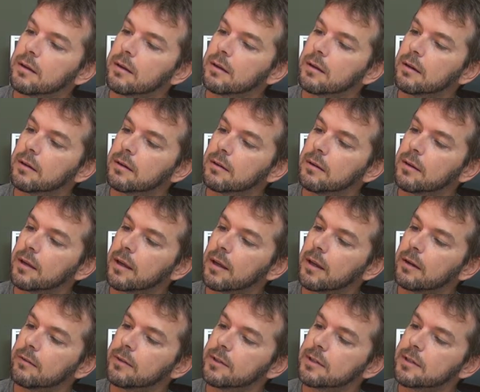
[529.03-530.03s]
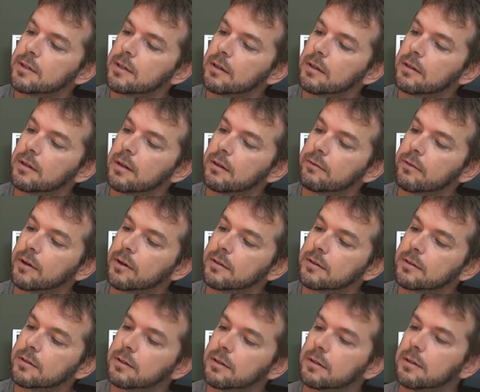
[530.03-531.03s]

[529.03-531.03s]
oh, you can't even see the difference.